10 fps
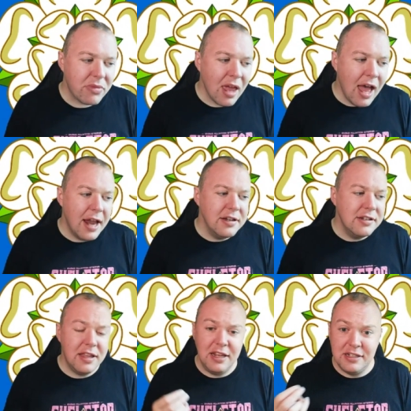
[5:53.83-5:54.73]
and
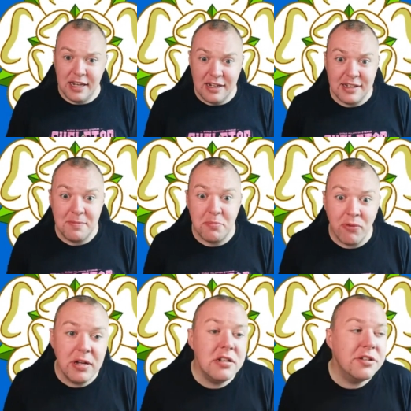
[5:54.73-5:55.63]
it is in
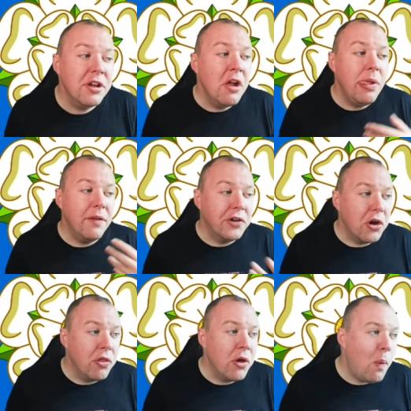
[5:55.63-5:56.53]
print, they've got it
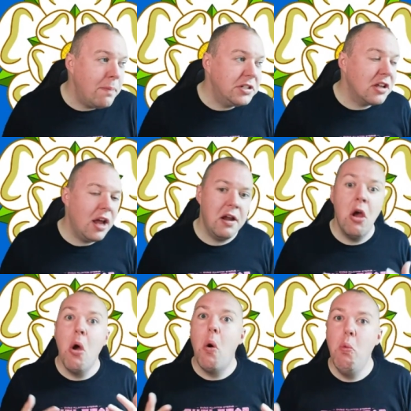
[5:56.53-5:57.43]
on their website,
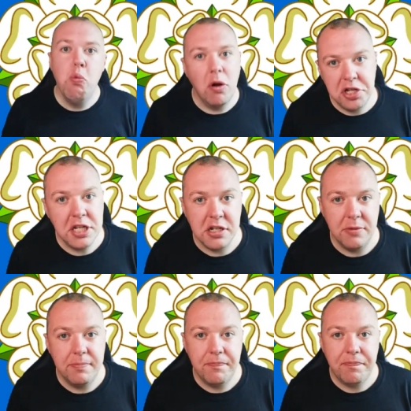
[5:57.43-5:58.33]
what do they do?
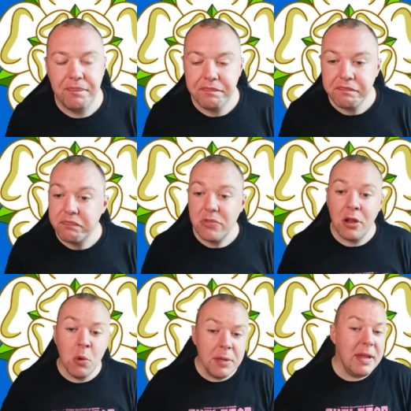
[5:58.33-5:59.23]

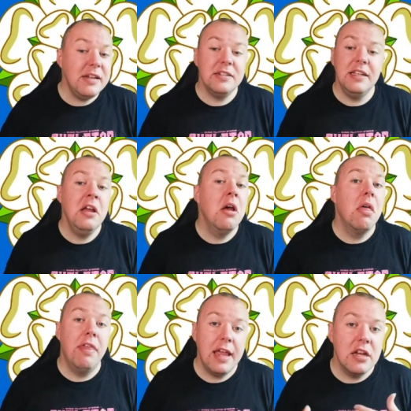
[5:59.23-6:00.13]
Well, immediately
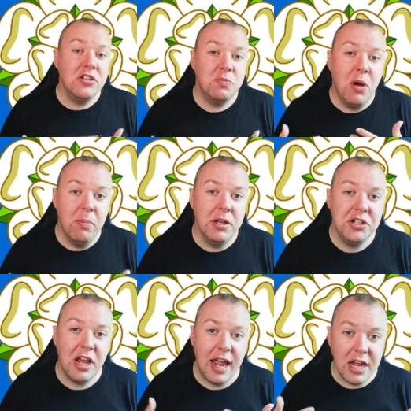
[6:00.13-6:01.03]
they can just publish
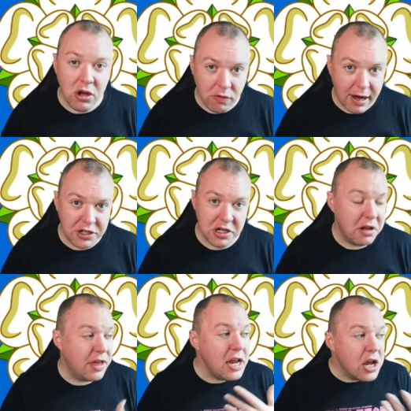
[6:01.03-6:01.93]
a correction.
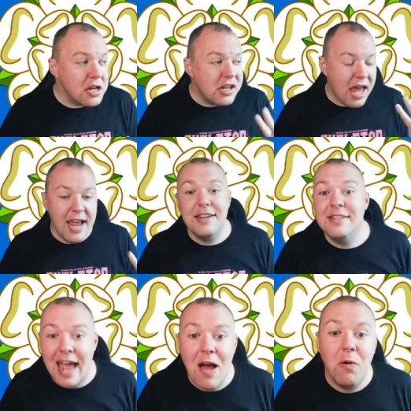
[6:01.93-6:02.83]
They can take
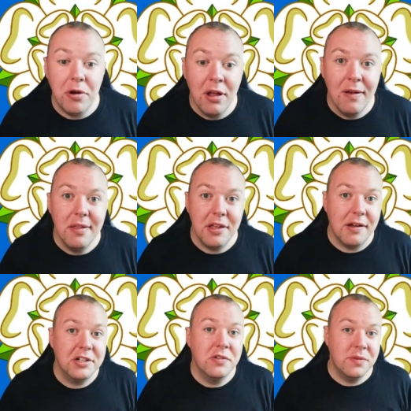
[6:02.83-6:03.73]
down the
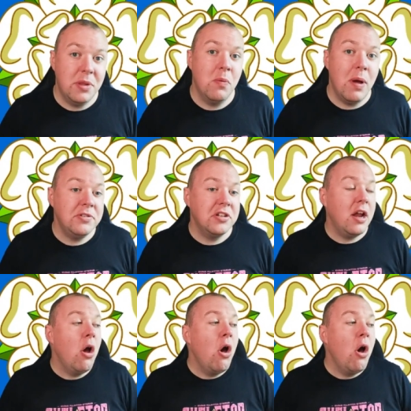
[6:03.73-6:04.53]
article from their website